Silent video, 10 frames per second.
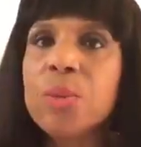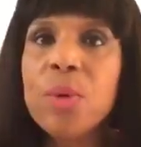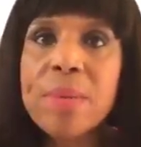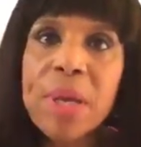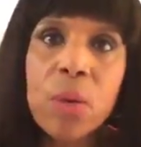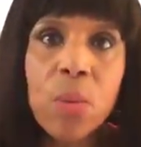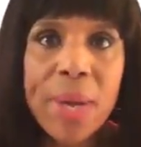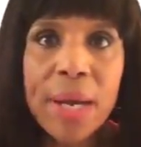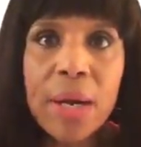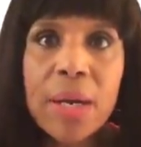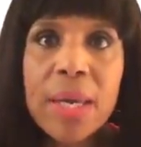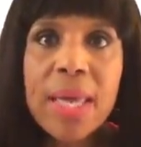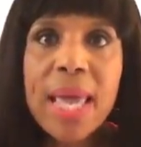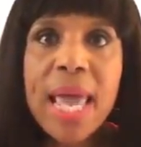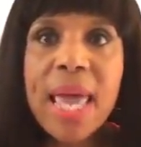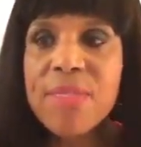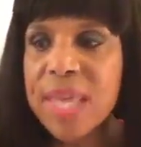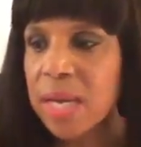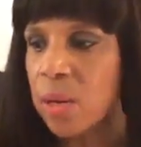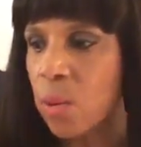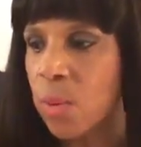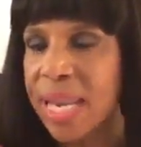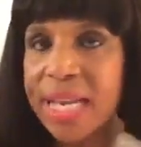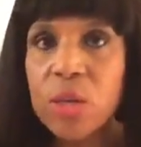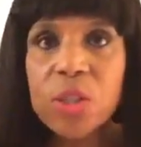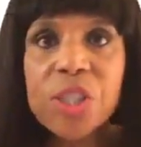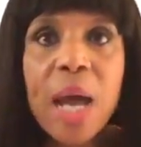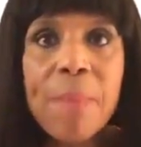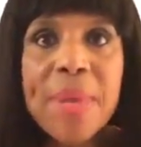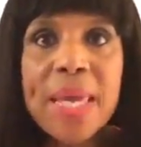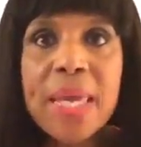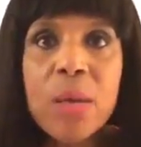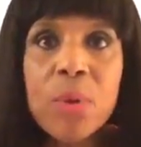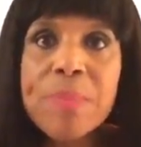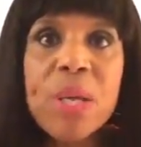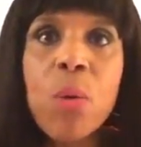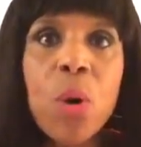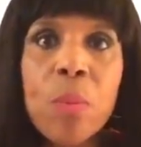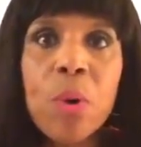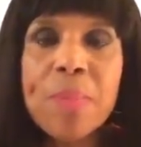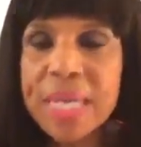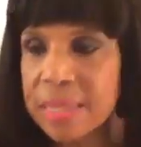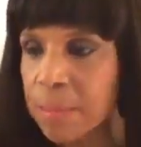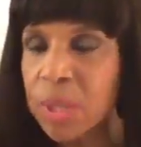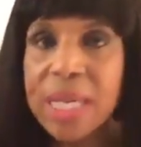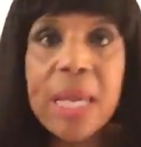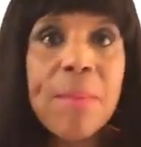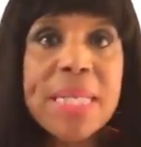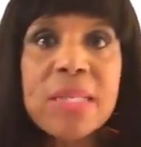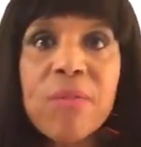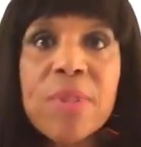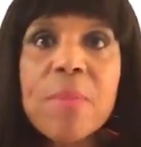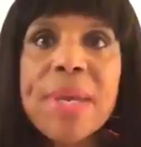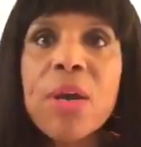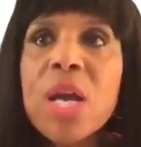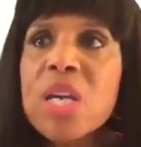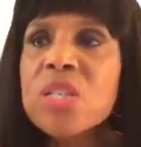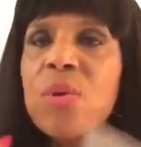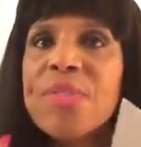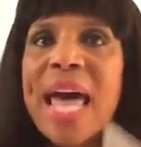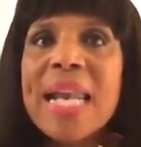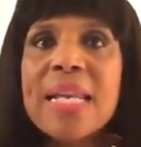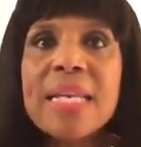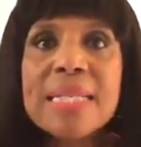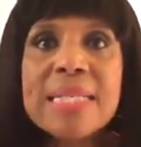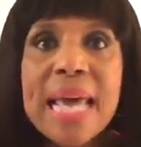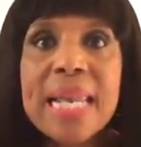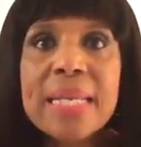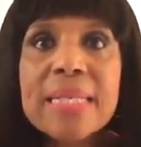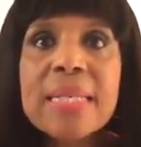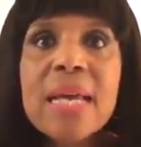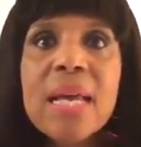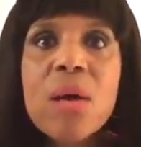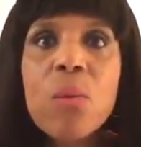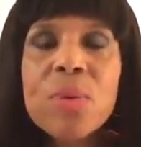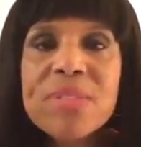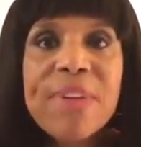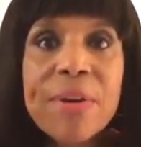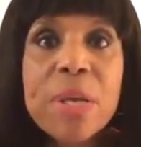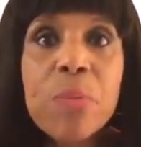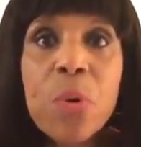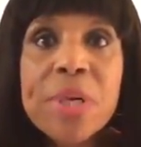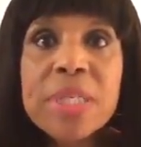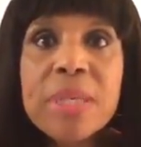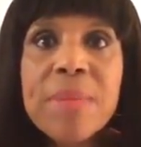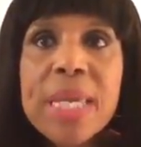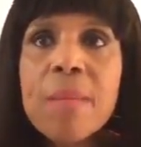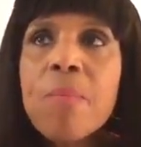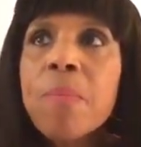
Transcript: what am I going to wear? And then when I'd go shopping, it would be horrible because I'm looking at myself in the mirror. So that aesthetics was very important to me.